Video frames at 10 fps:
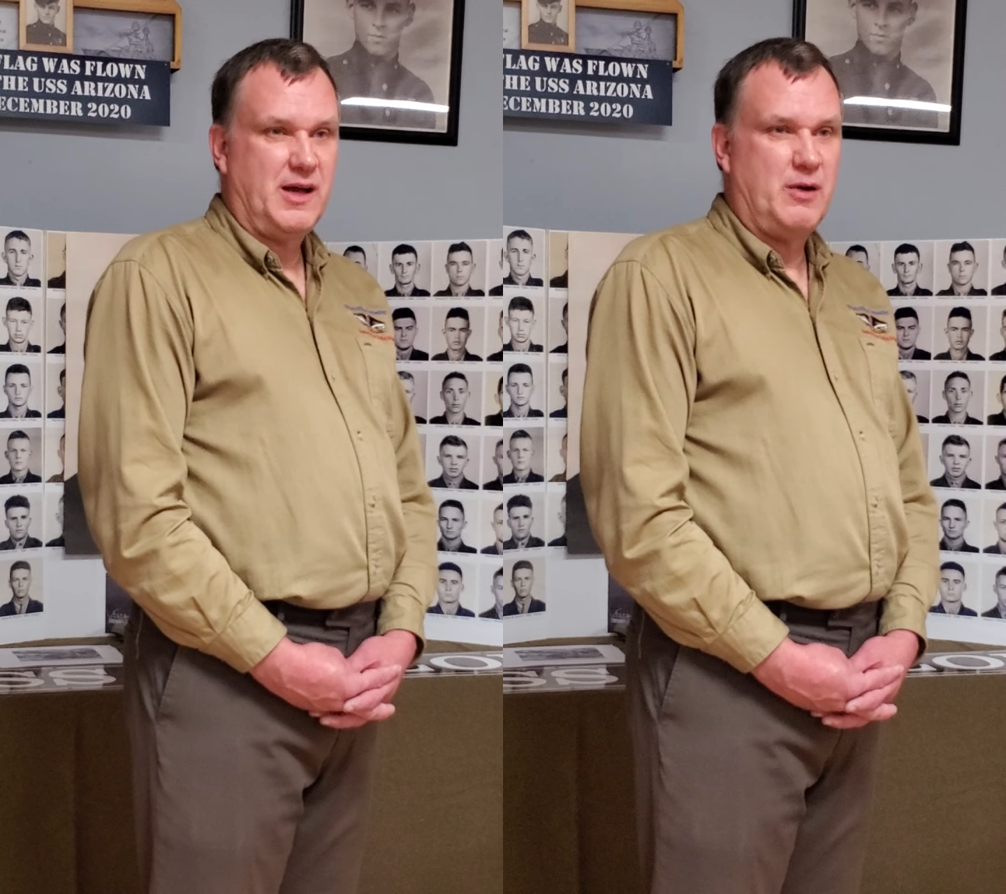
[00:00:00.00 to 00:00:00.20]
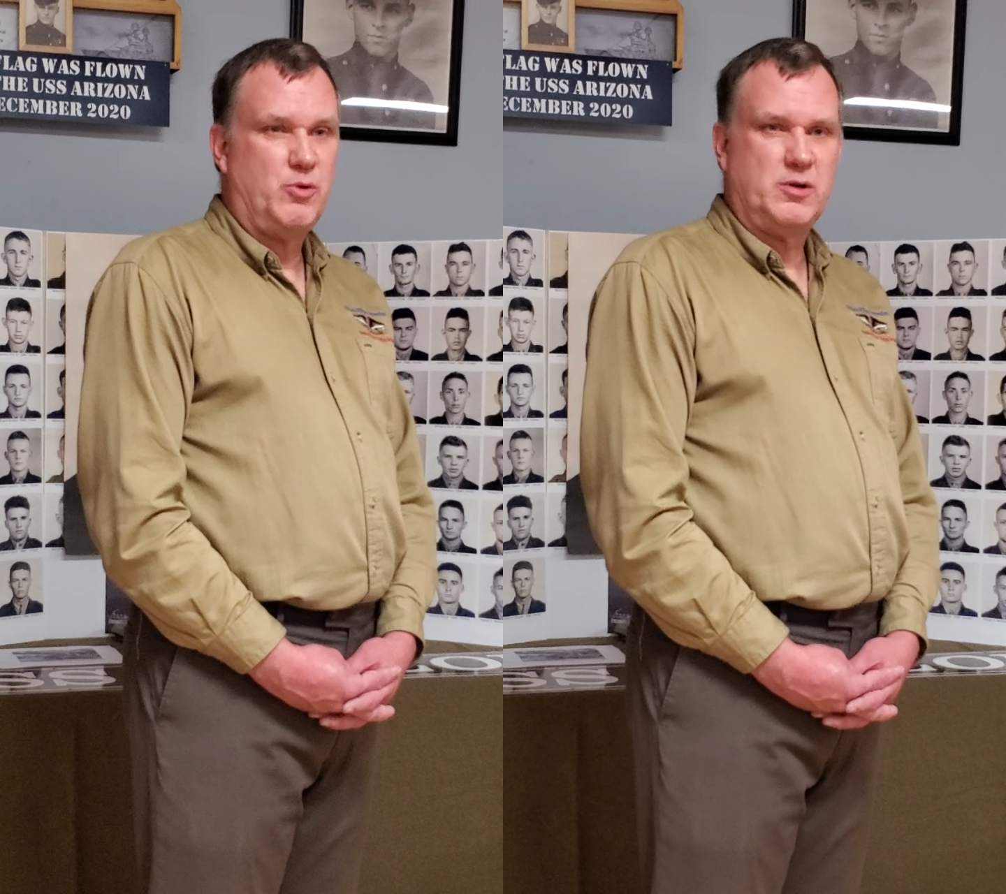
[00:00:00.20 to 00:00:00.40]

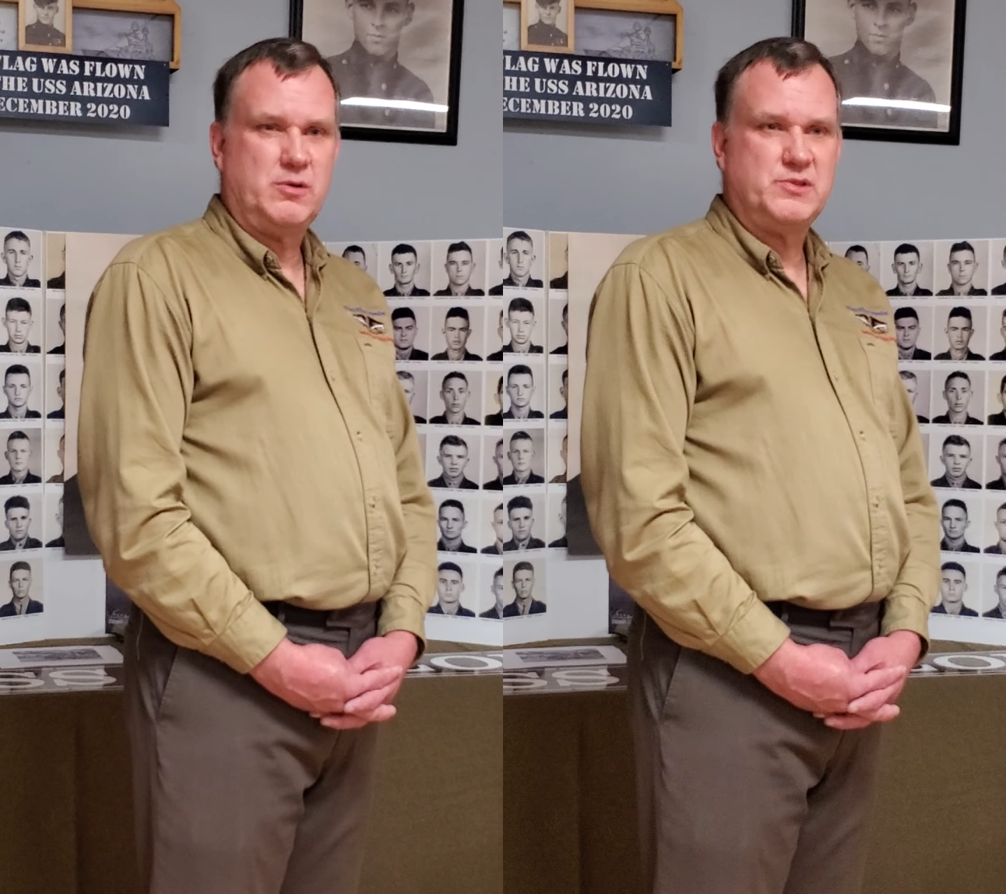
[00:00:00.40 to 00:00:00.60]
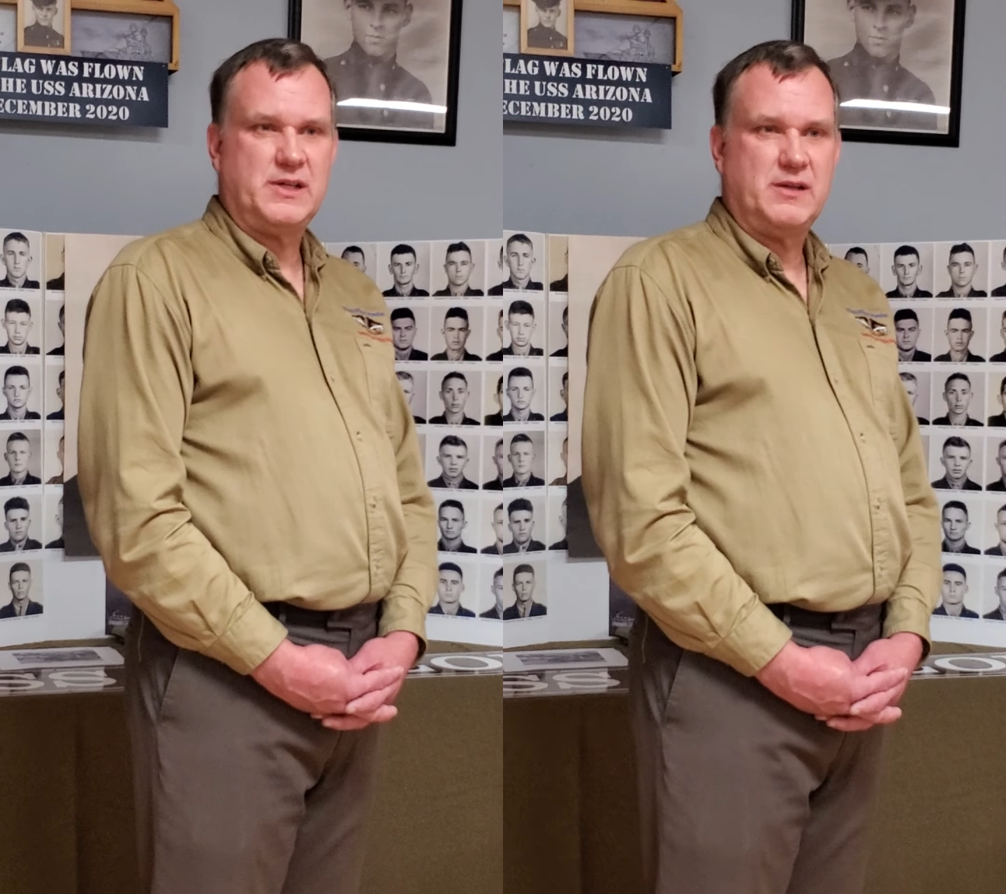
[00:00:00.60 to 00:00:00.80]
And we're
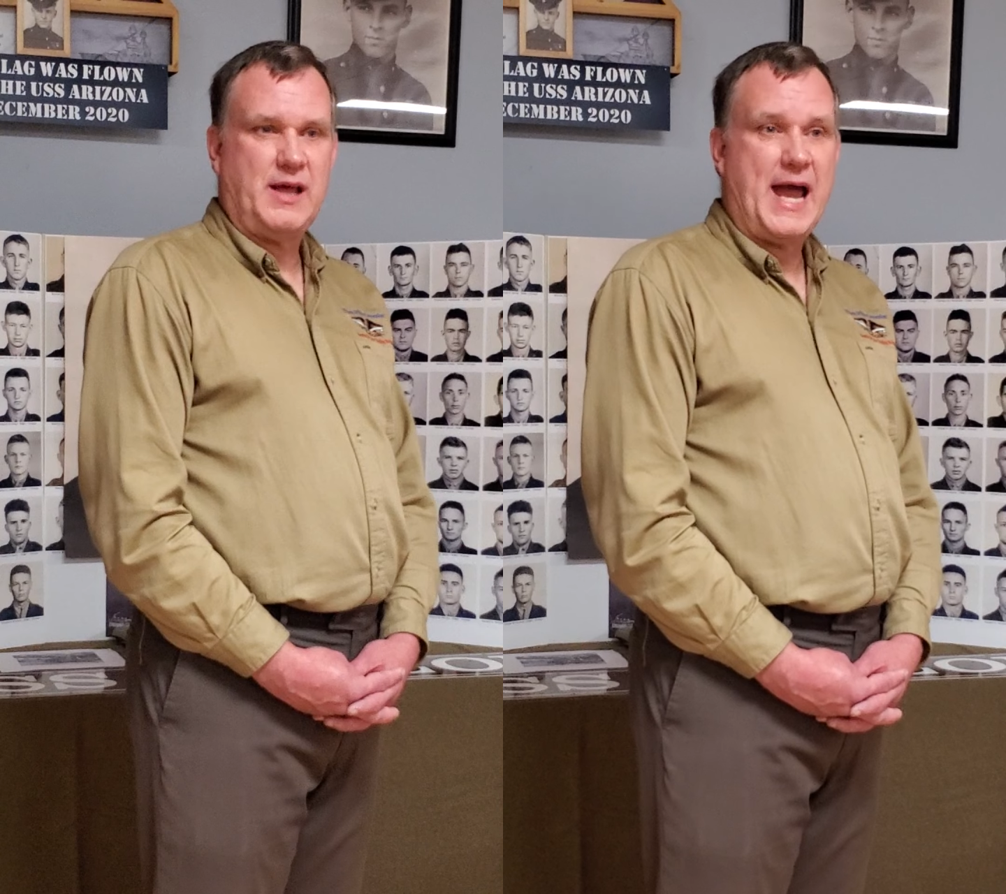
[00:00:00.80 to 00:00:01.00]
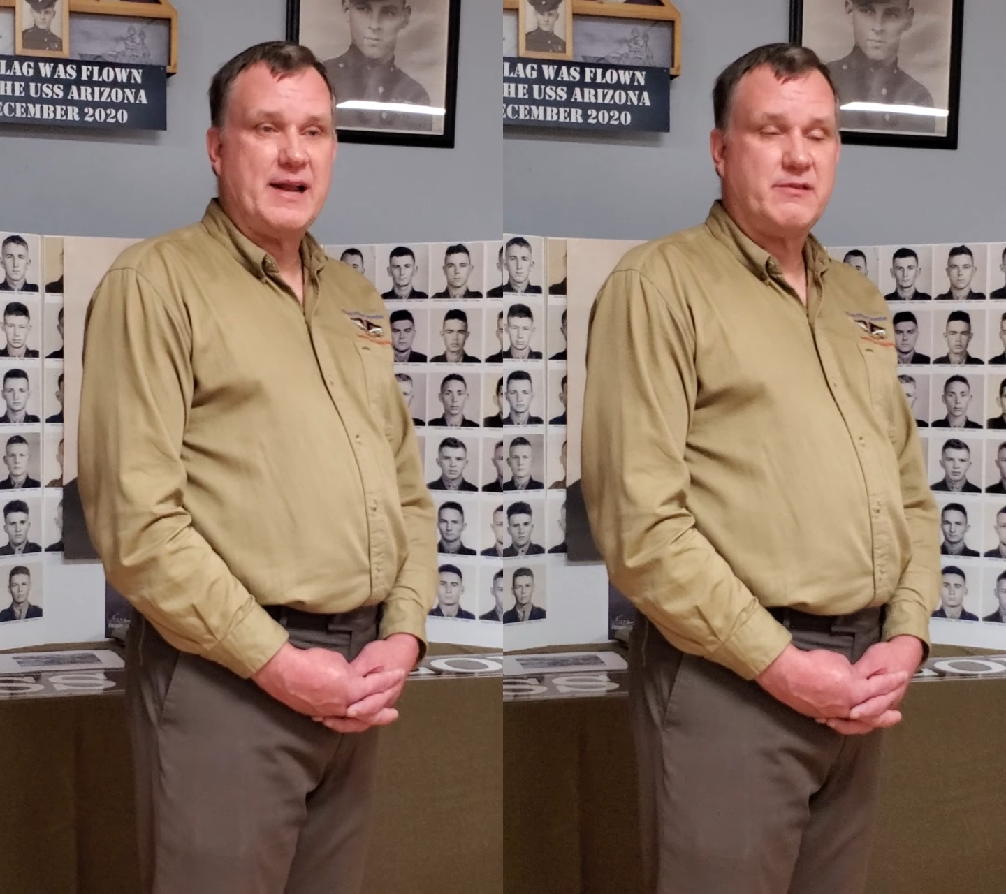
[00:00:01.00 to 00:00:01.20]
losing
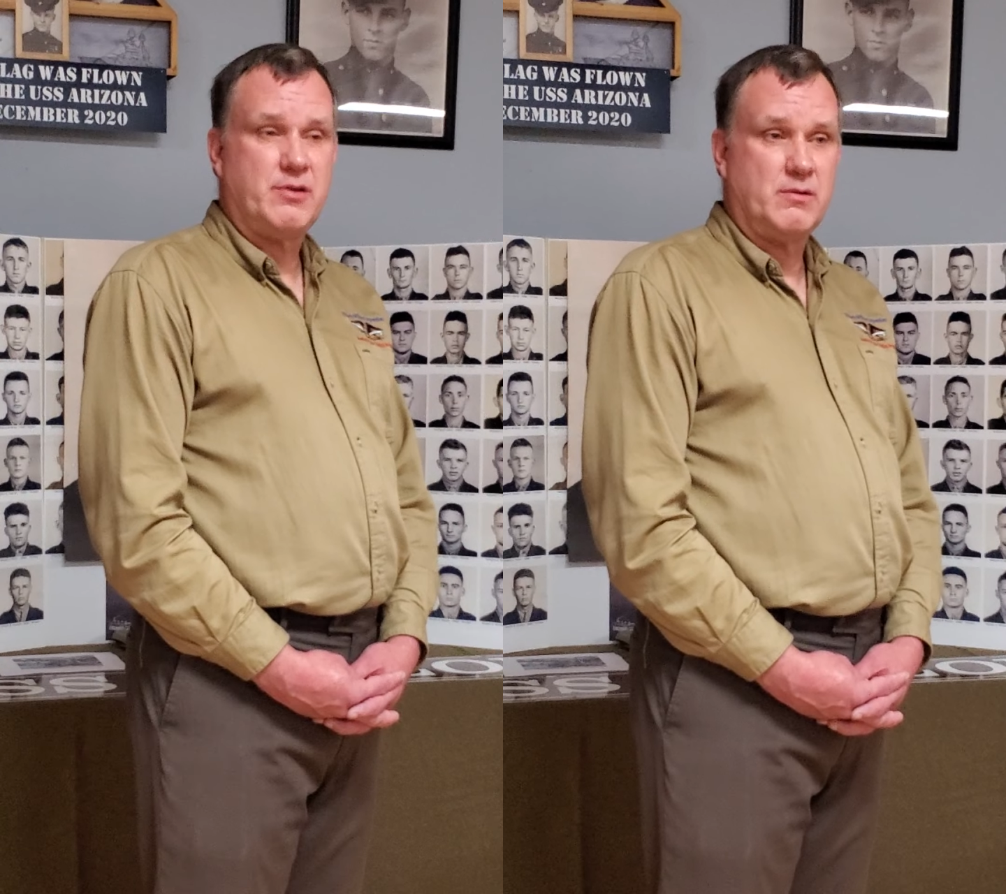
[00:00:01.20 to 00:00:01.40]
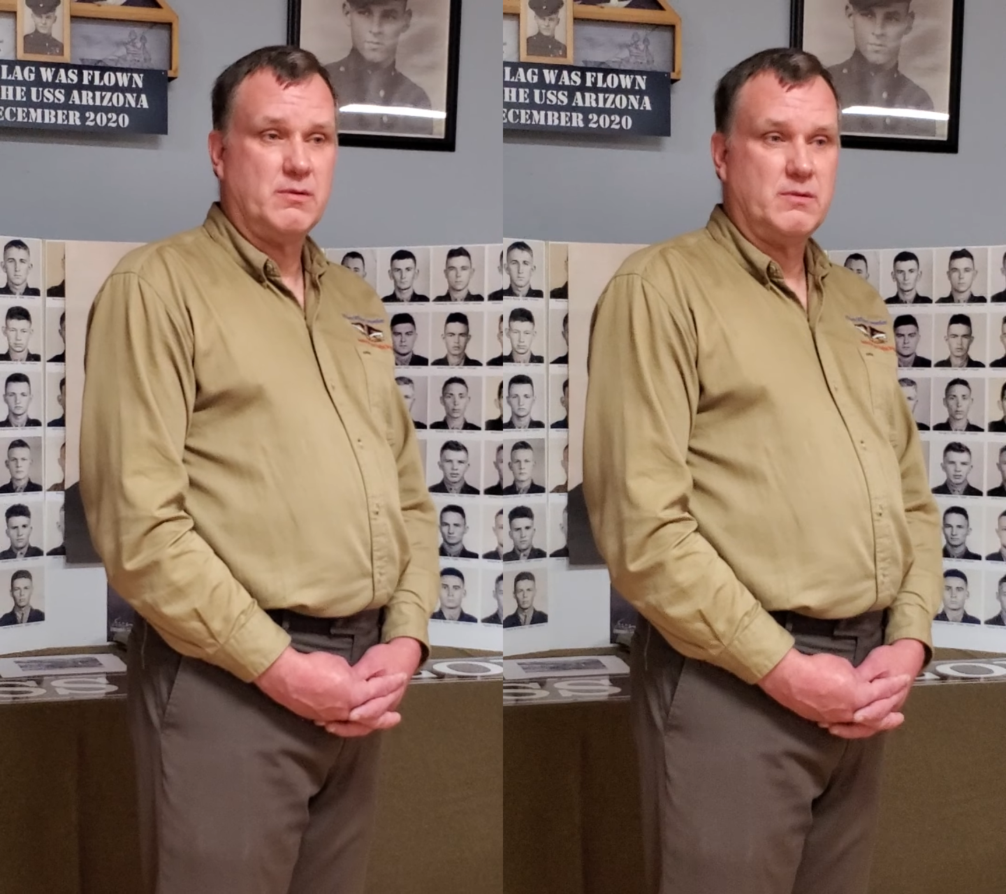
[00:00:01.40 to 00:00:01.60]
that
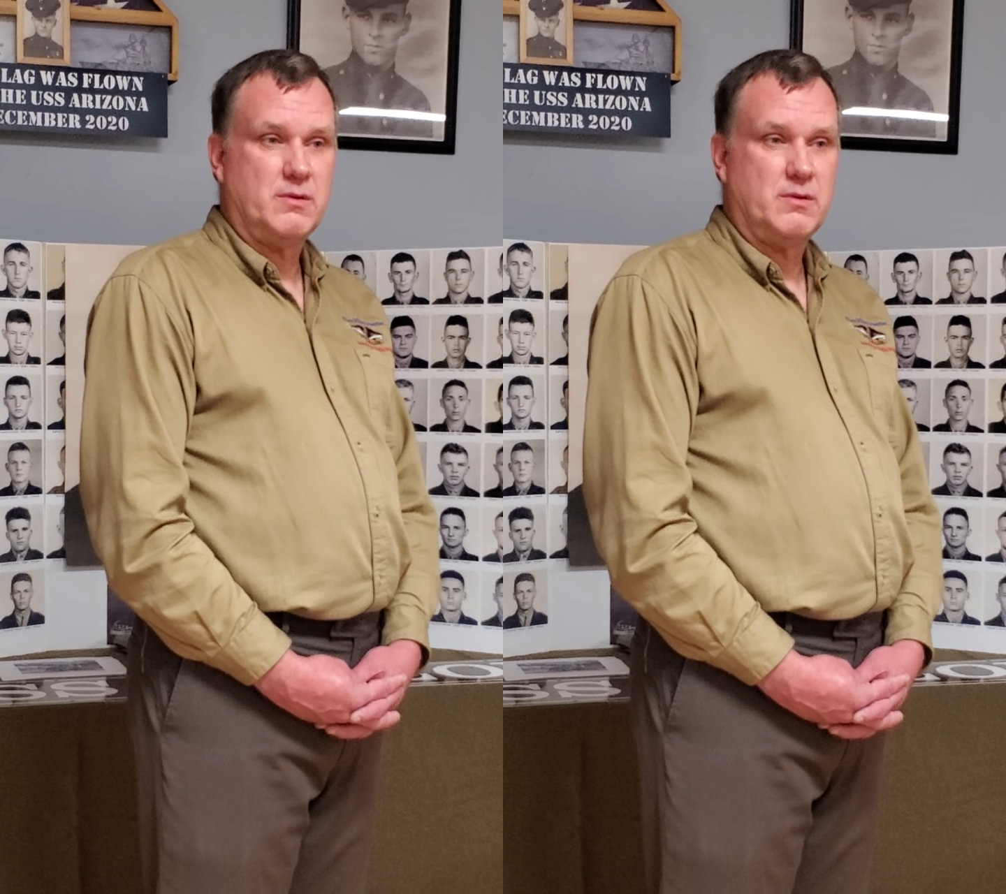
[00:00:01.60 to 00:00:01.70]
too.